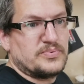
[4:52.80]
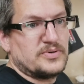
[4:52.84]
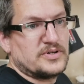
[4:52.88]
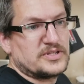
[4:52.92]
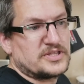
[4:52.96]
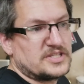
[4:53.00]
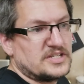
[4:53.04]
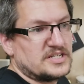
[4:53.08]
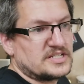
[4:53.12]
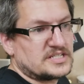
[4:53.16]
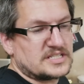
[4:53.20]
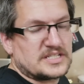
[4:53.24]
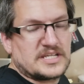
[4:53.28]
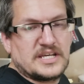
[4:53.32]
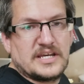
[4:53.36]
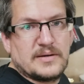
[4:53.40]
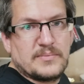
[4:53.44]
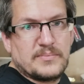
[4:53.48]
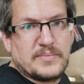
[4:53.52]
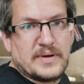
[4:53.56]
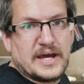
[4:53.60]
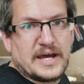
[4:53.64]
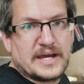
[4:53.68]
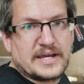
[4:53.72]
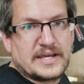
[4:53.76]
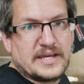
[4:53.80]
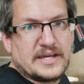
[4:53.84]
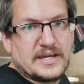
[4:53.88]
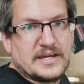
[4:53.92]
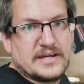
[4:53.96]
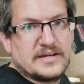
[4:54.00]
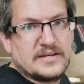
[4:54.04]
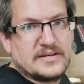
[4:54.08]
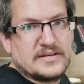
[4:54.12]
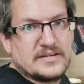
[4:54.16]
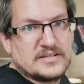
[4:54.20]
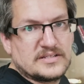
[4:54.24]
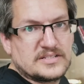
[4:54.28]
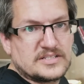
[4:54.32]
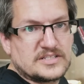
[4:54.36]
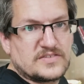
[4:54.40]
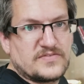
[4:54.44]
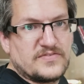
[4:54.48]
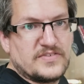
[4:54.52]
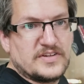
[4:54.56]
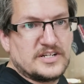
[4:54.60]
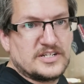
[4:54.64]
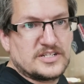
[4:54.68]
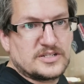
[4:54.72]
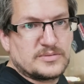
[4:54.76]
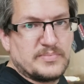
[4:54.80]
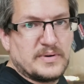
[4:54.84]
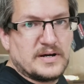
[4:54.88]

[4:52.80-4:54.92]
put this kit back in. Let's finish